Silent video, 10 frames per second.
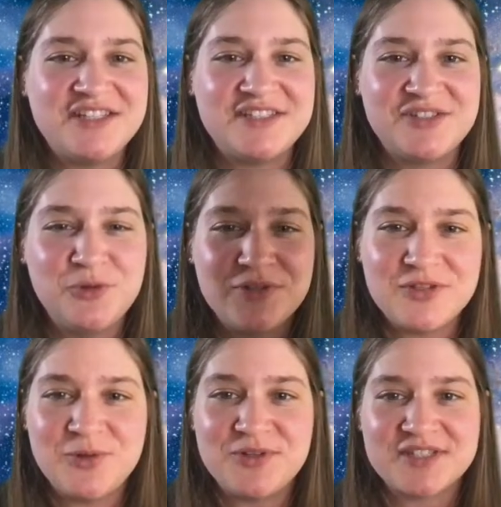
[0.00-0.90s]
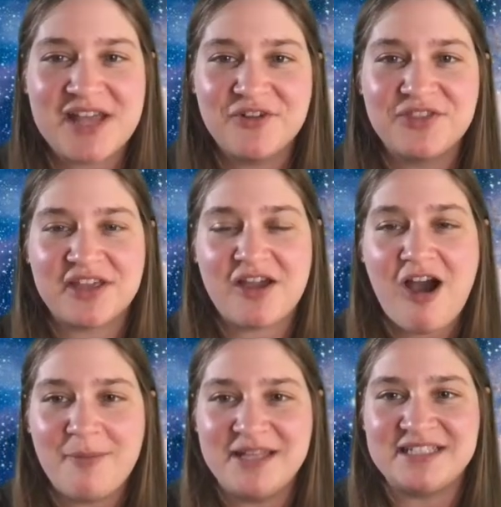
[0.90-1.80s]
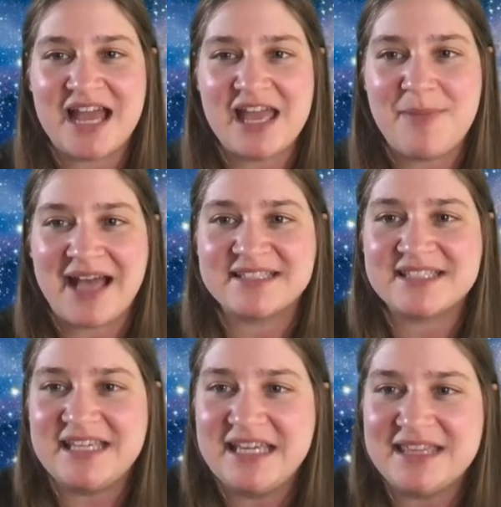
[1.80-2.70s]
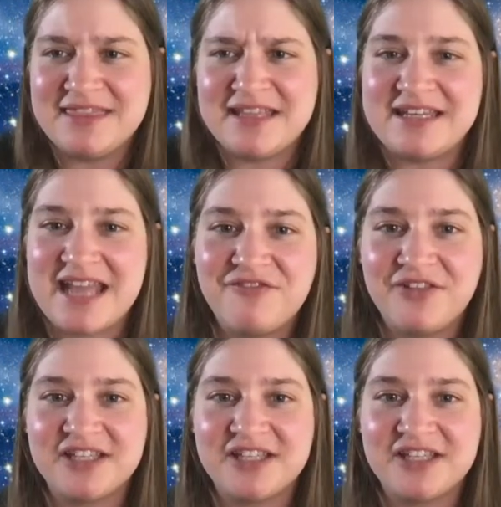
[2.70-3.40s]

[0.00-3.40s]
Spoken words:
student who discovered the comet Diabaski in the Netflix